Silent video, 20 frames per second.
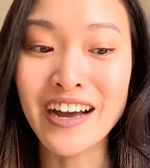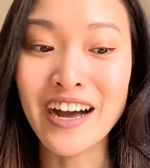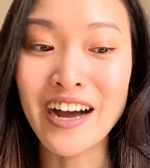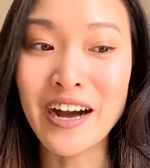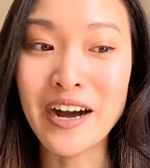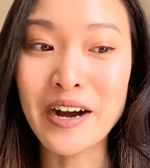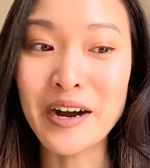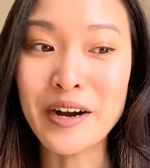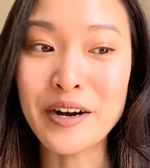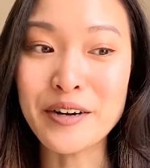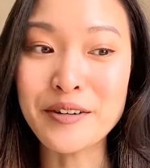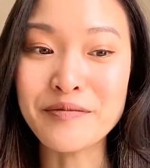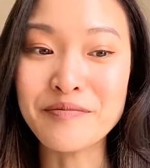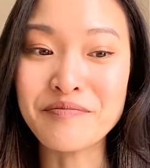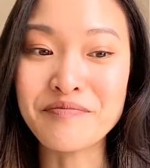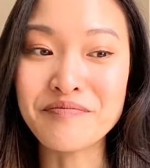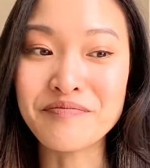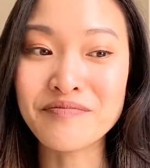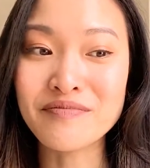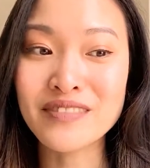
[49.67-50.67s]

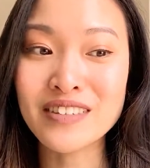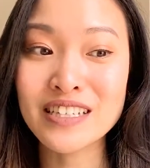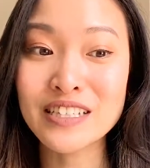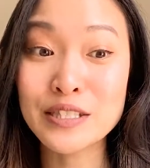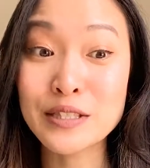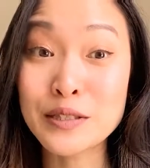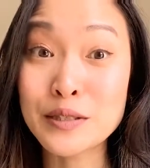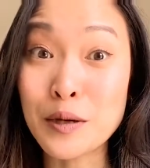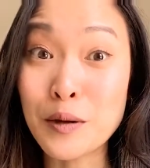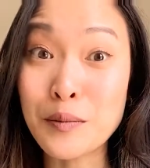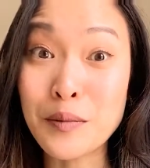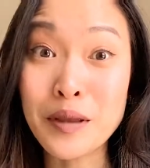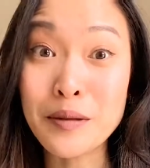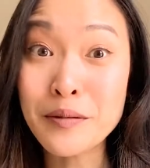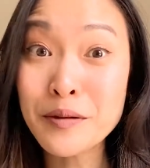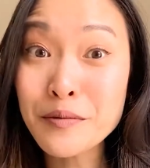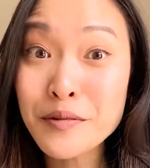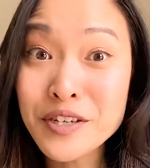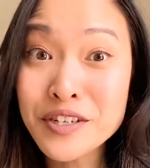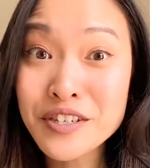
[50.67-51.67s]
So
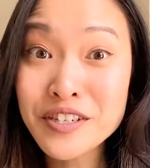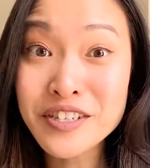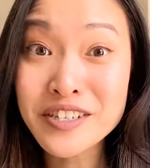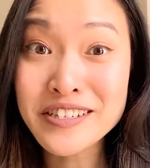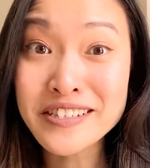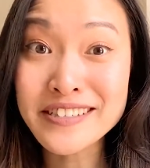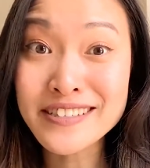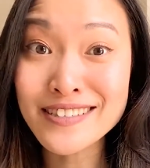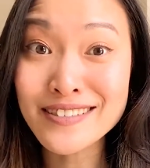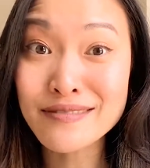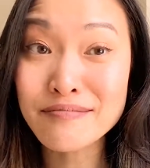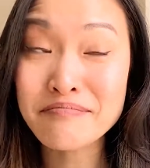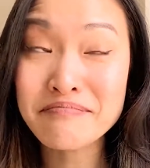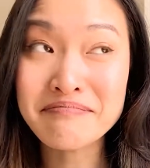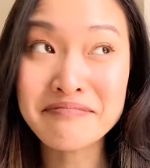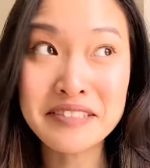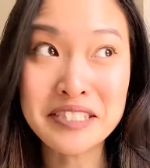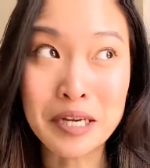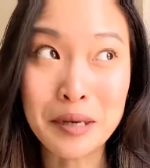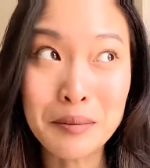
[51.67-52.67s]
maybe we should just
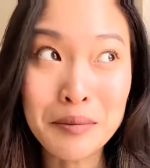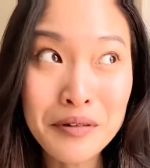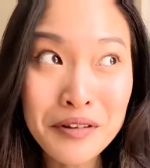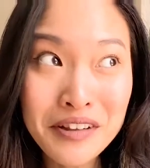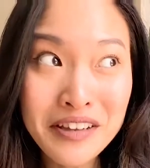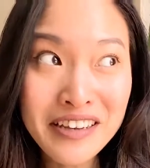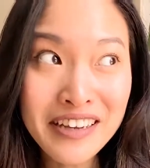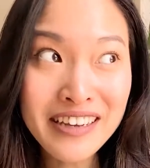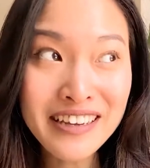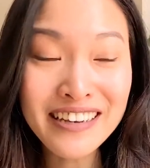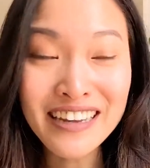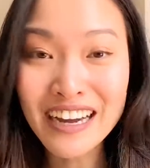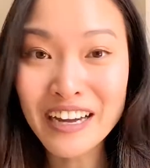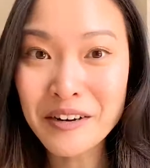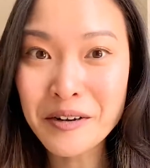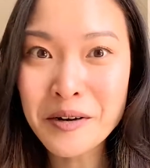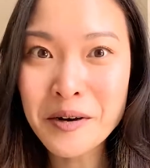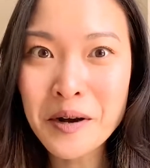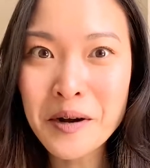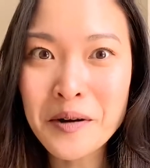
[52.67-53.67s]
double it? I
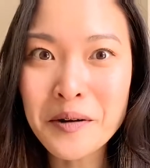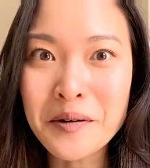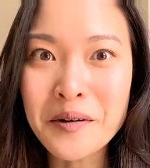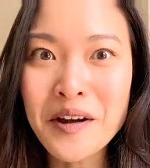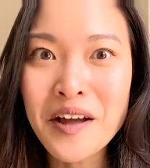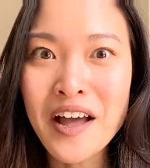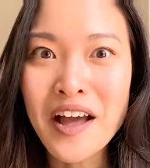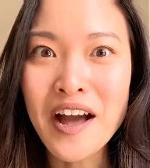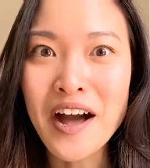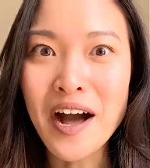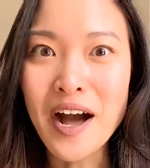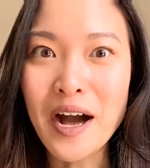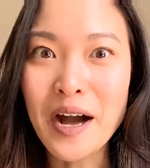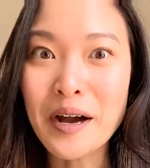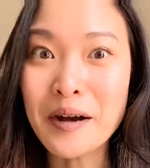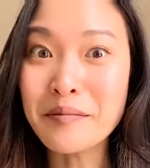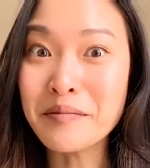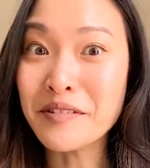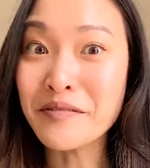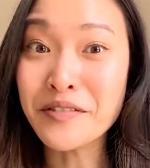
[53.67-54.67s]
don't know.
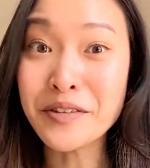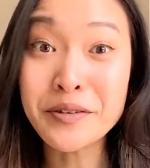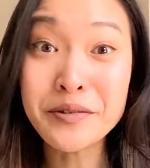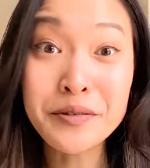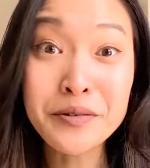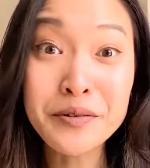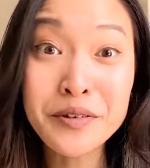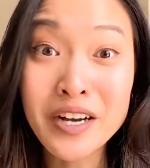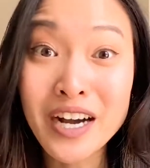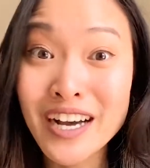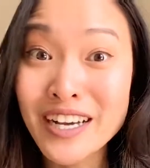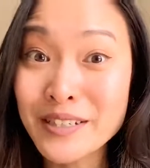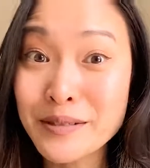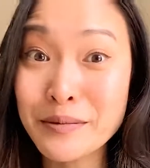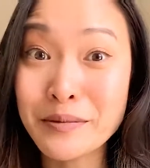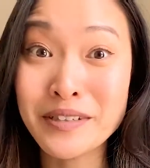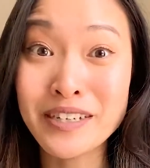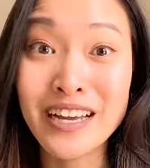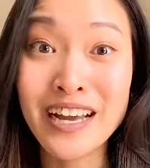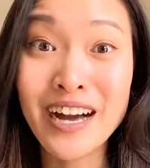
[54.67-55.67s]
If you
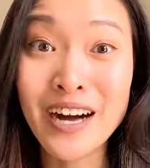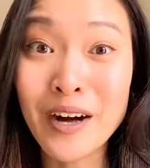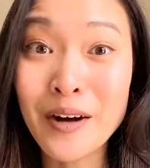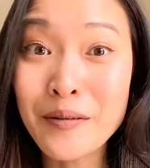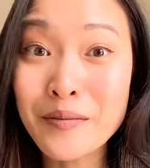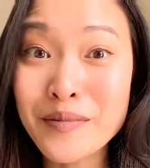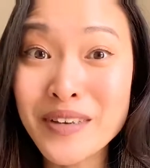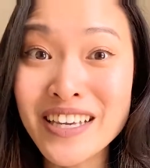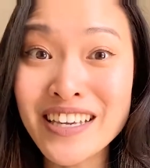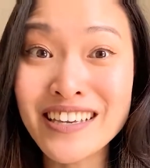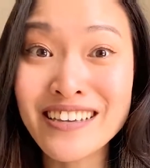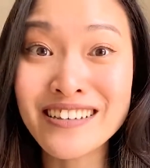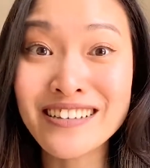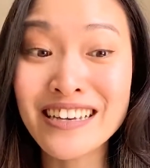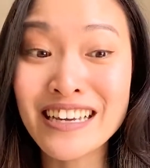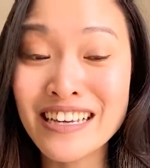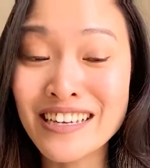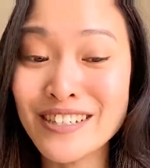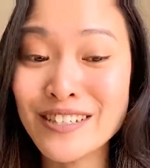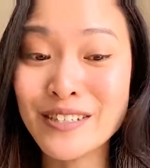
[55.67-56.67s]
guys want to help
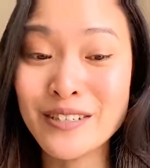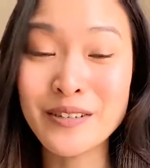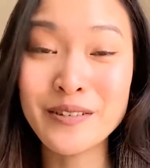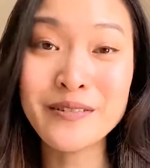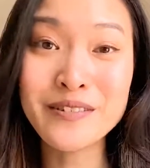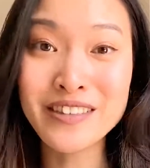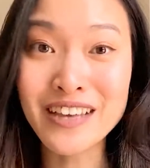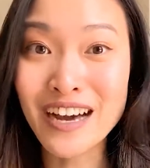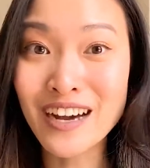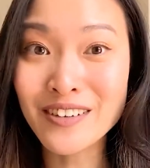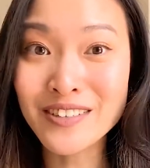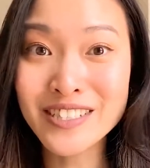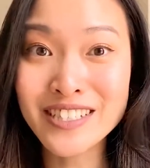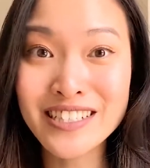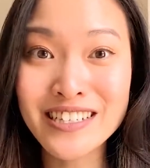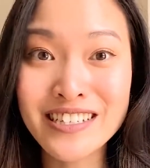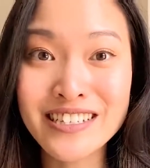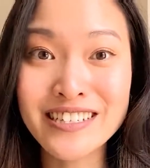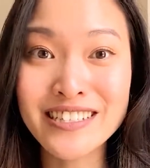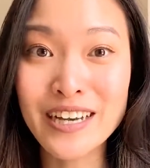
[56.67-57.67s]
me hit
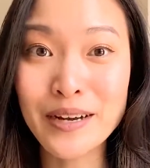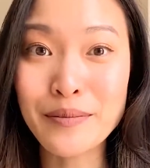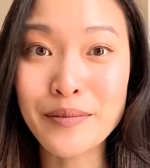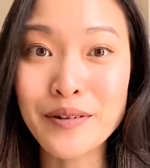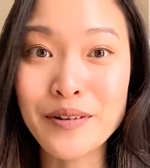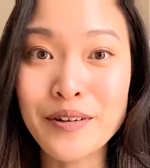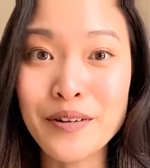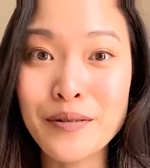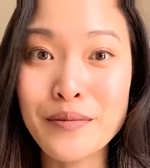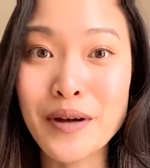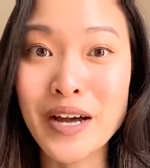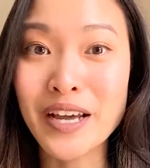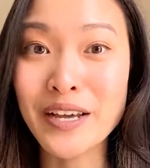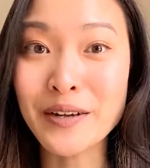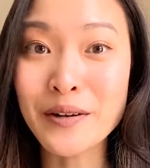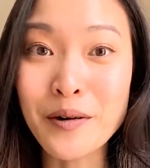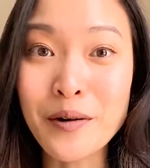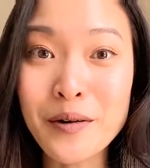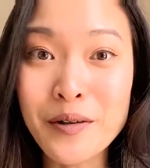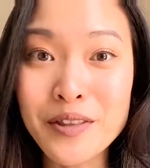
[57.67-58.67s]
2,000 and double
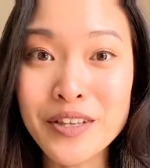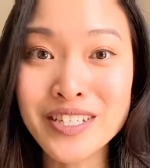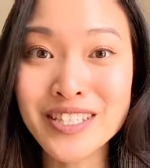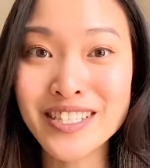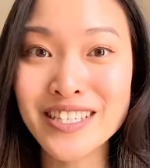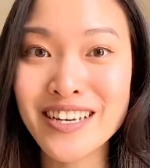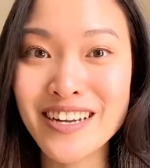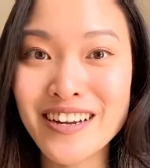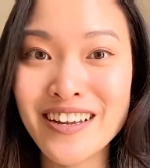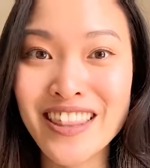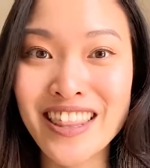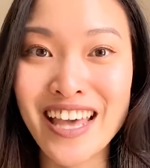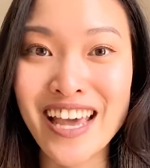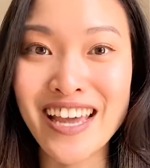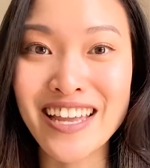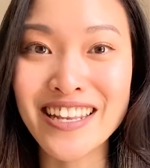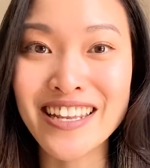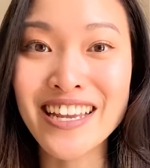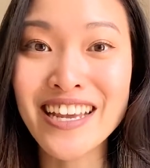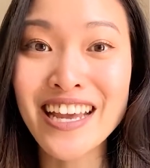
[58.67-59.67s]
my goal this year,
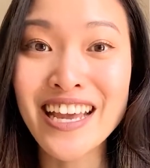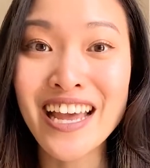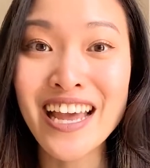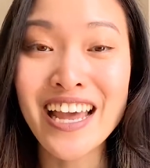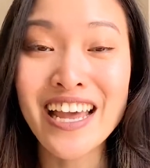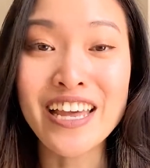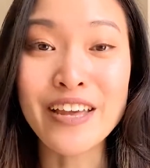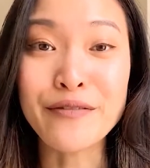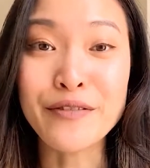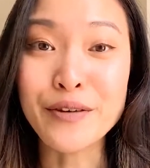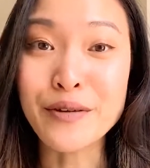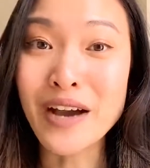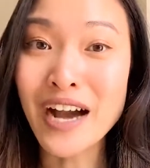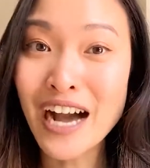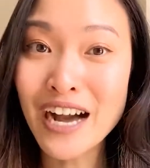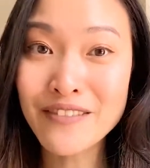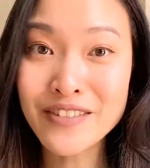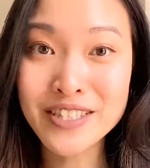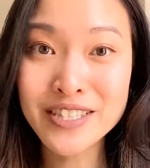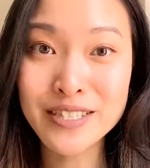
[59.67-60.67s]
then if you
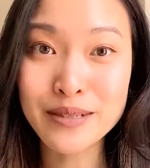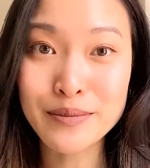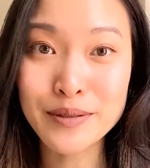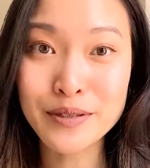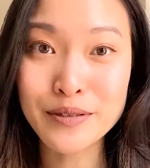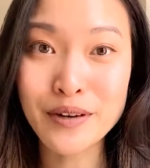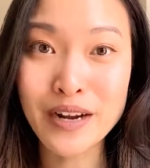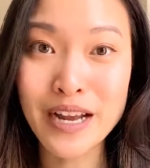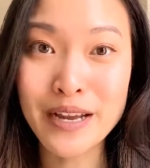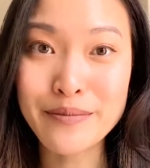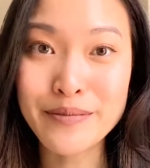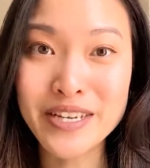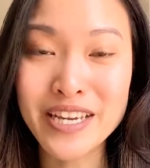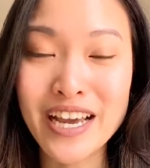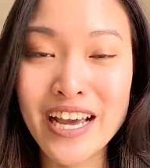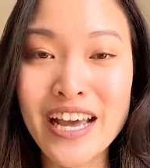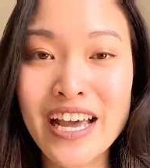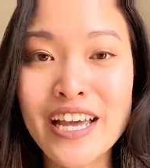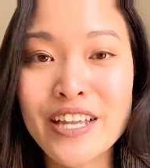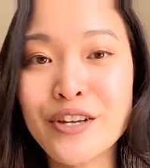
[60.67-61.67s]
haven't subscribed
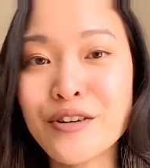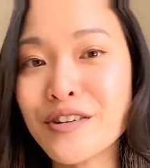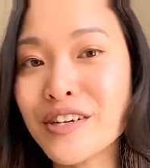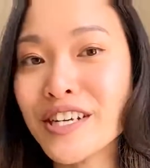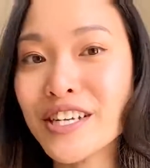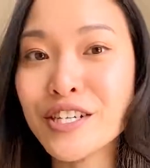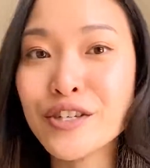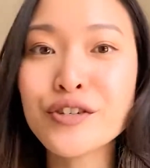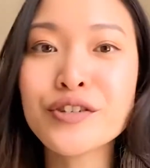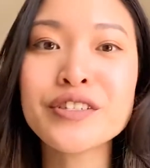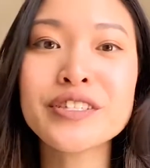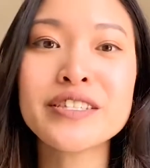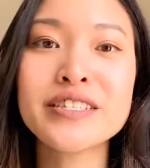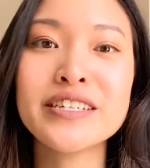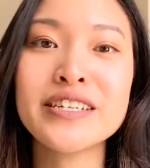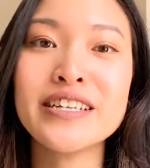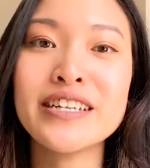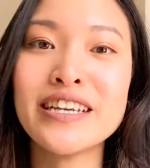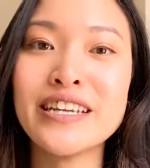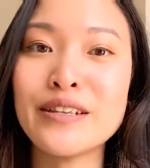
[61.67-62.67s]
yet and you're
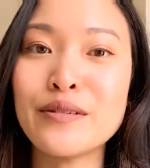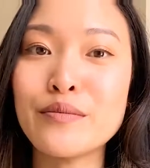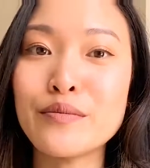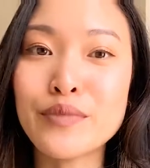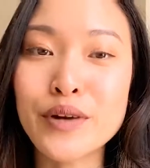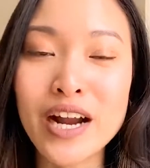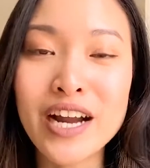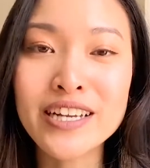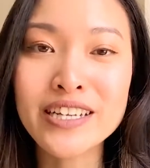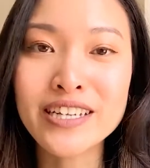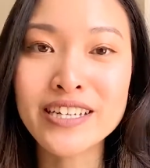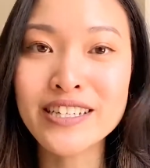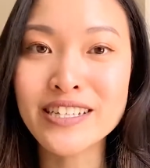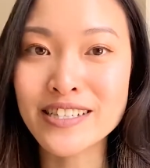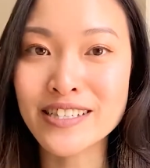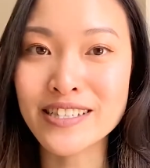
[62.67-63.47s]
interested in branding